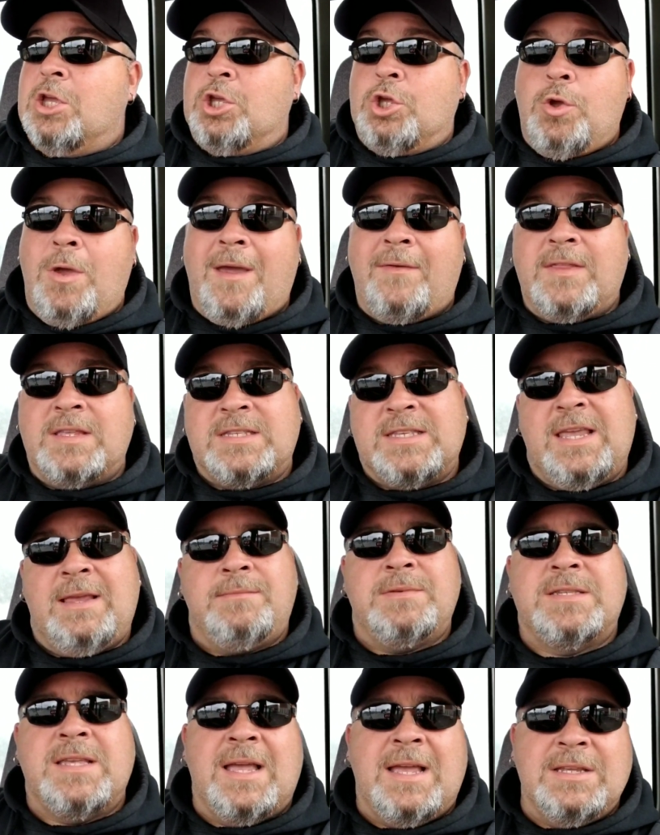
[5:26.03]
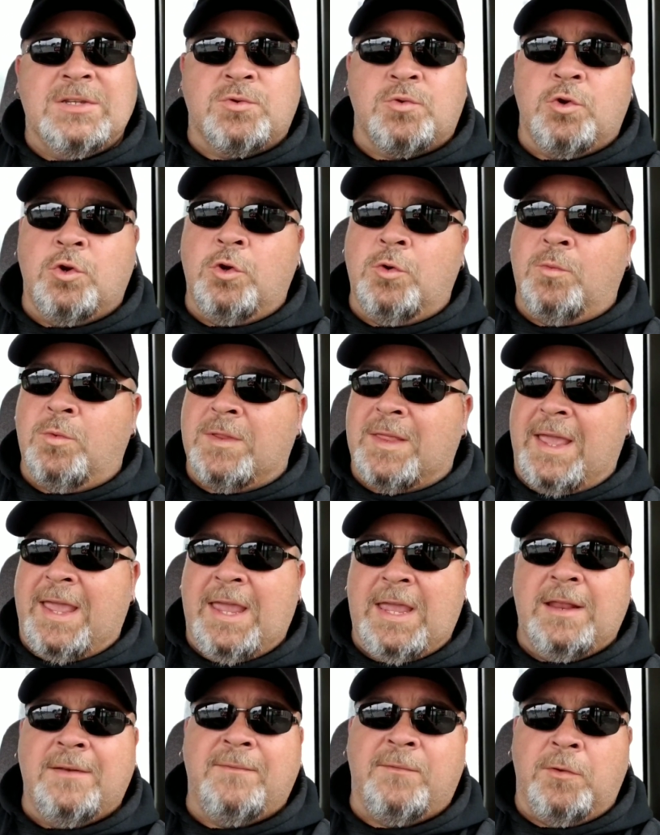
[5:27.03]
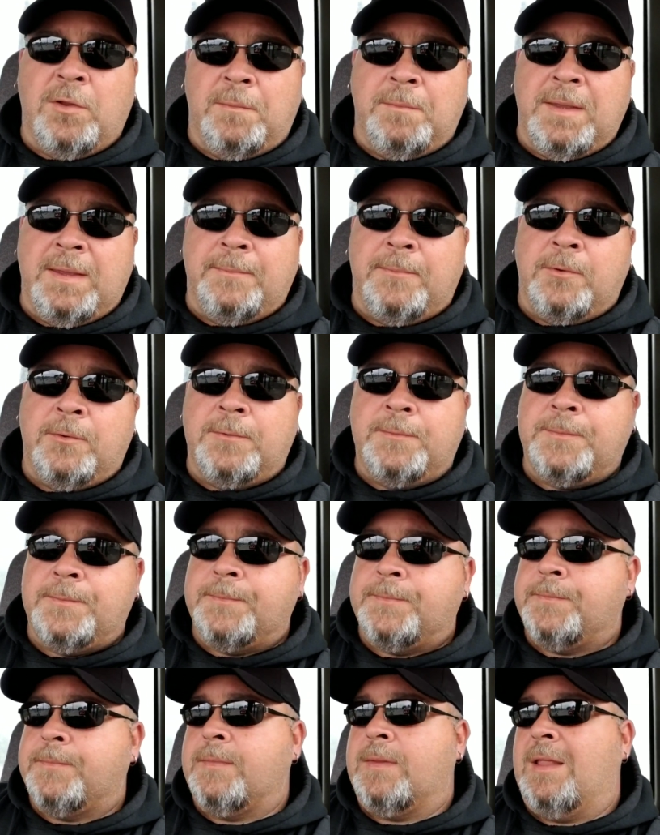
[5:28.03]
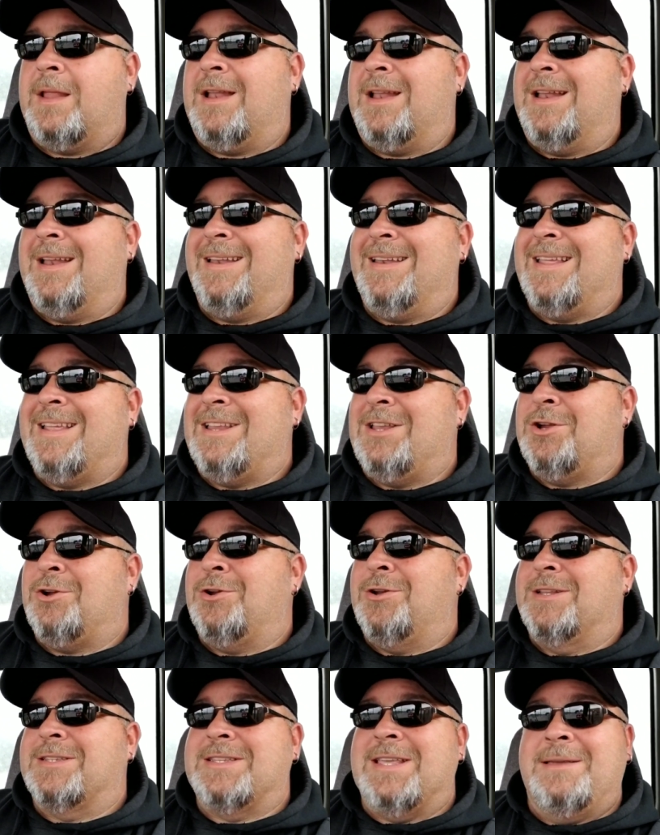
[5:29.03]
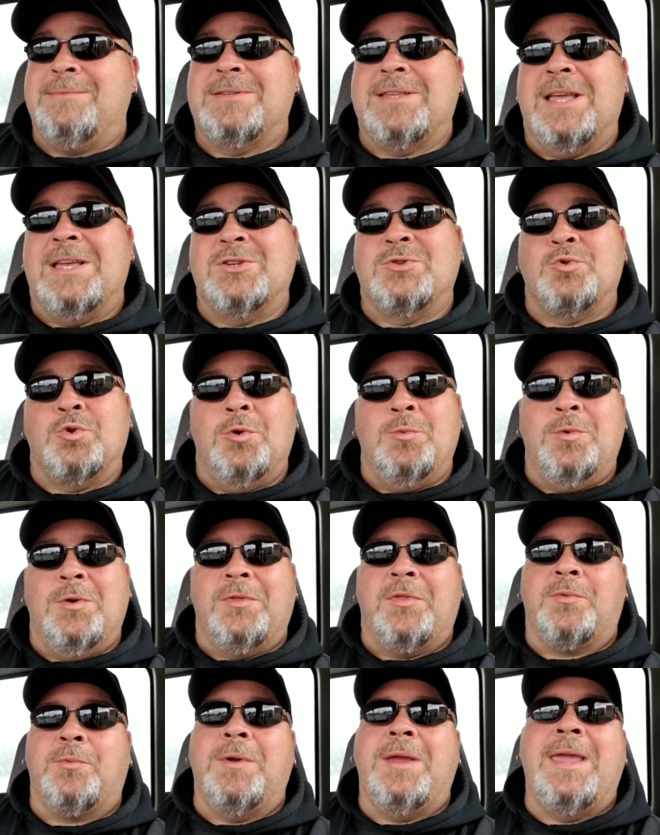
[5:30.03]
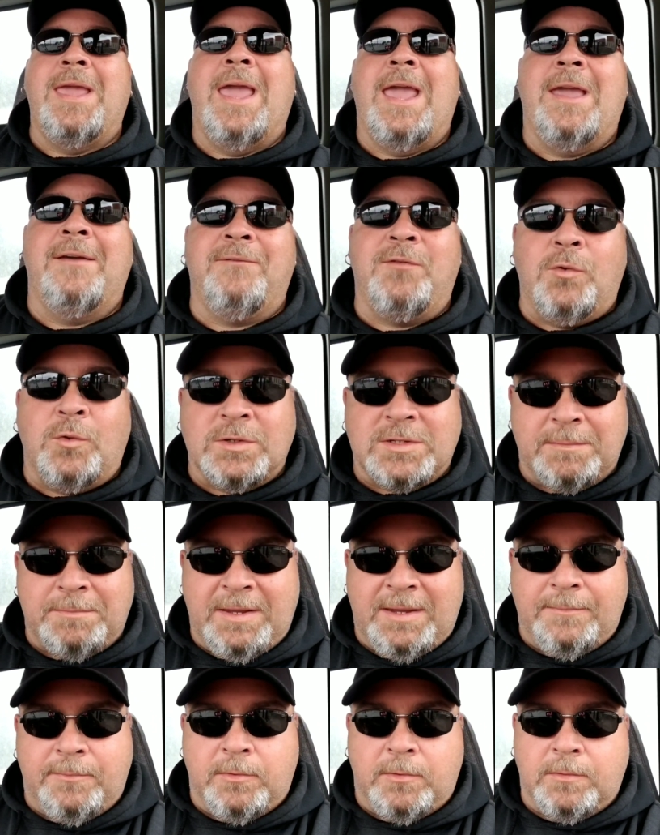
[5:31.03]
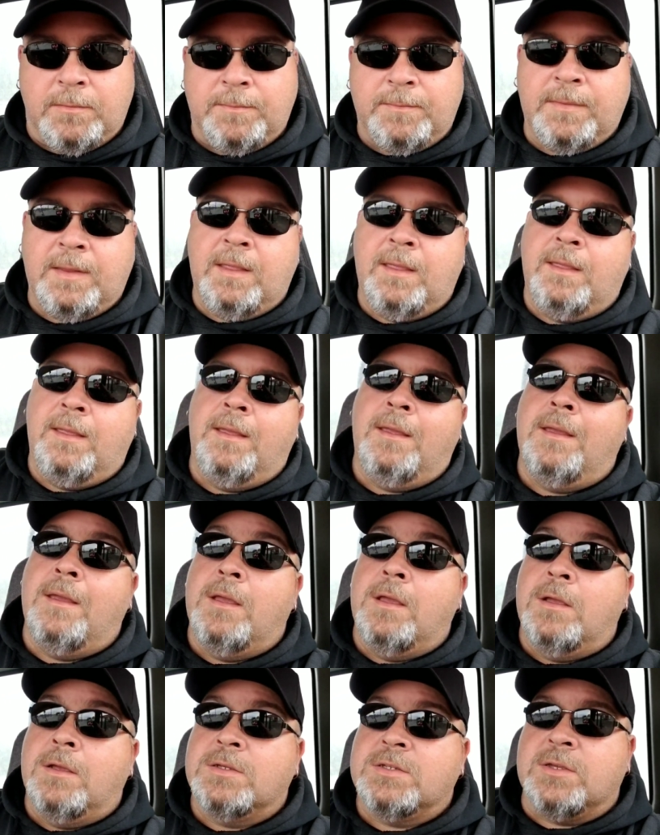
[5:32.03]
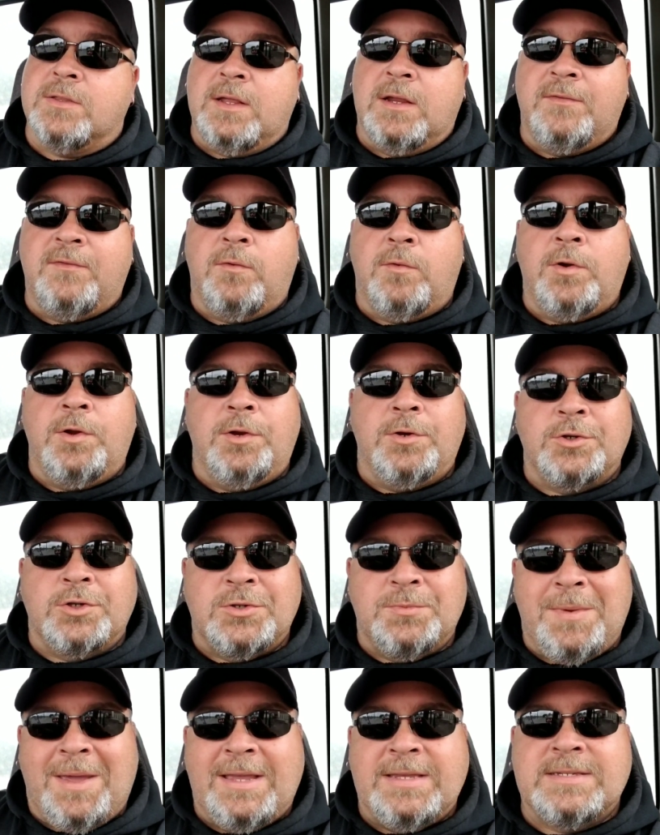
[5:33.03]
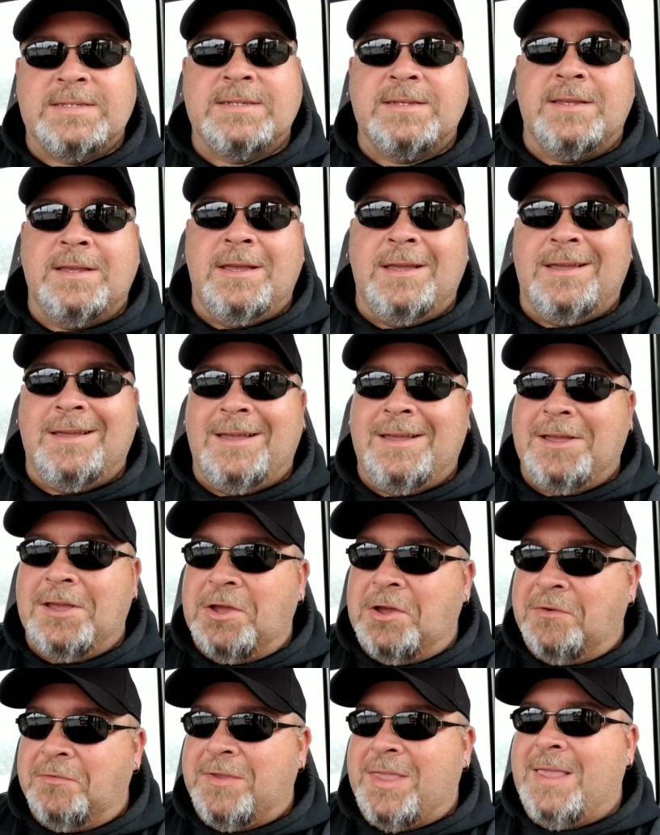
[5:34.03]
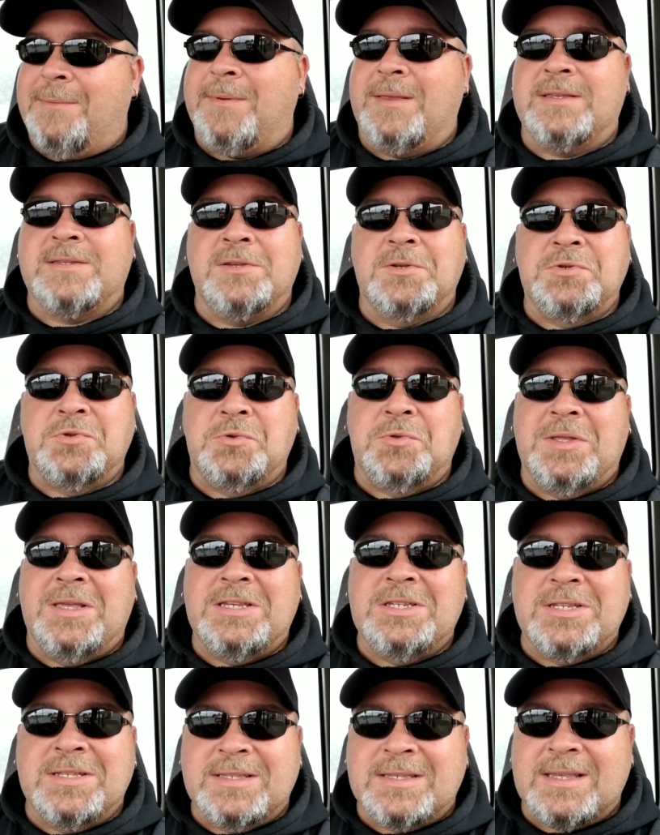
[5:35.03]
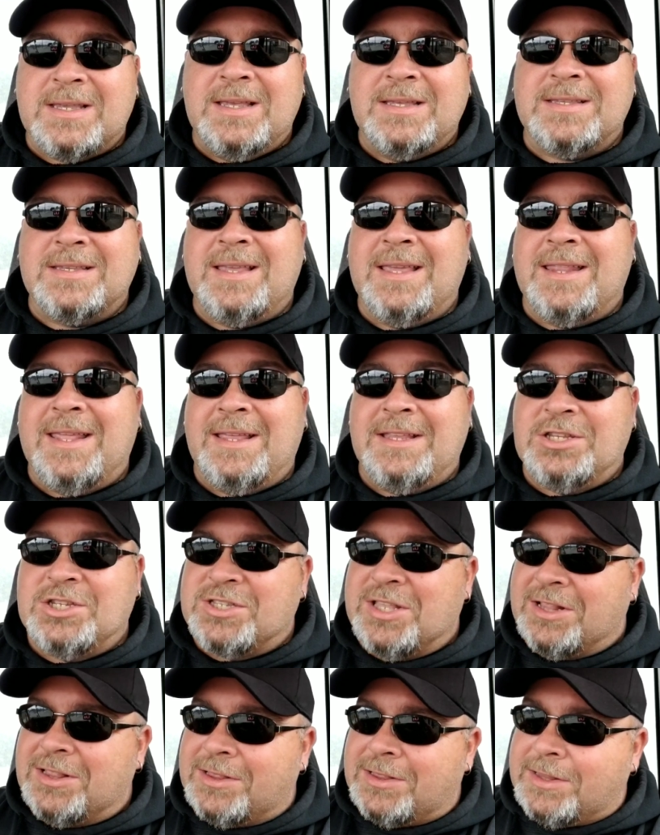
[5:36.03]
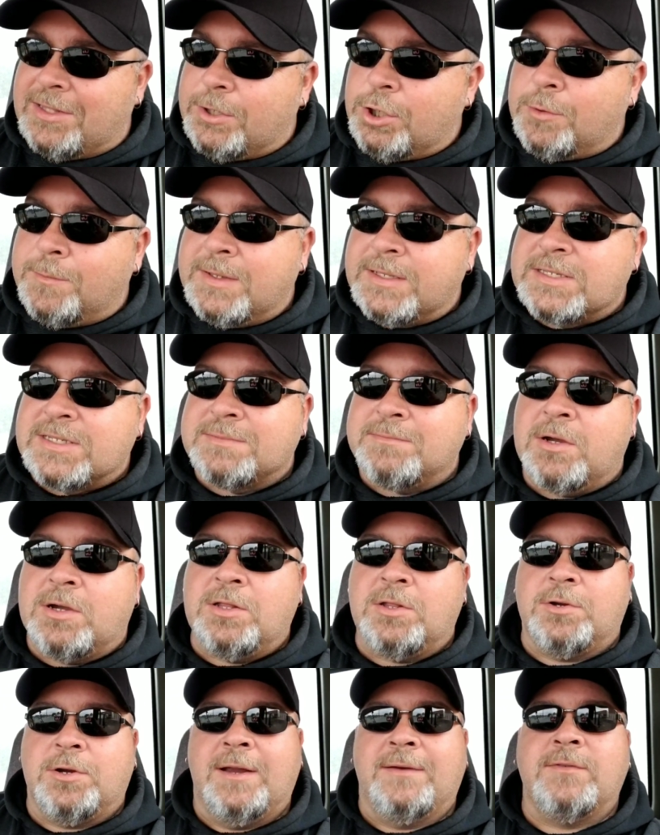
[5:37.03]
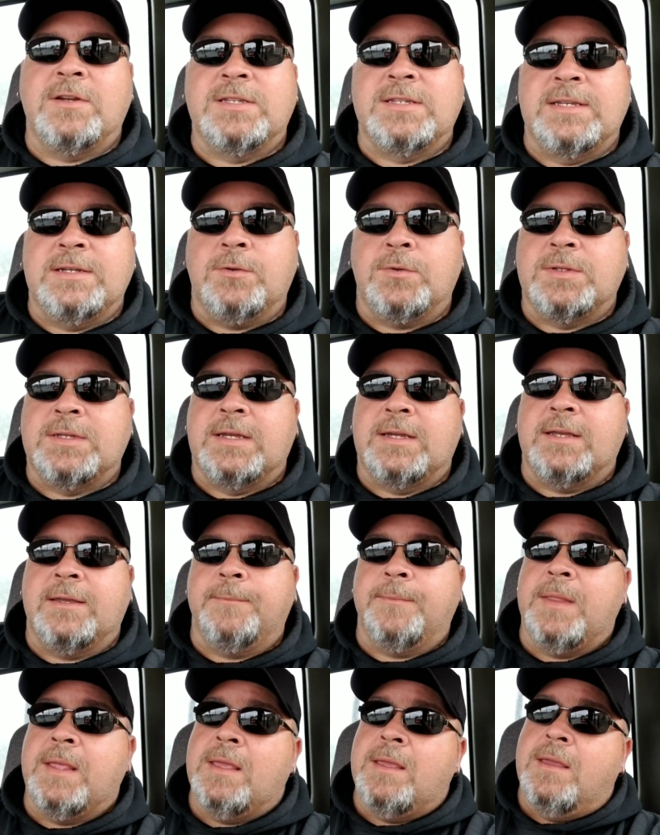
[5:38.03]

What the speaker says: You have the same size room with a handful of people. Then you're in the same size room with 3 handfuls of people. So therefore, your space of keeping social distance is getting just a little bit smaller every single time.